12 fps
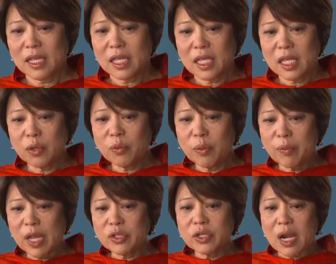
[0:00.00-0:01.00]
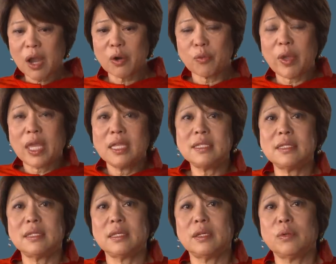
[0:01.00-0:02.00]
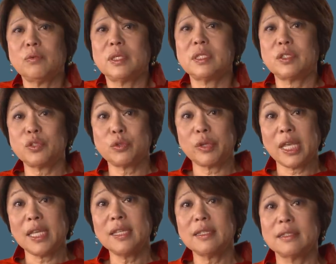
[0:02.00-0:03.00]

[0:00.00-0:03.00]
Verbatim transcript: He will measure our waist with a string,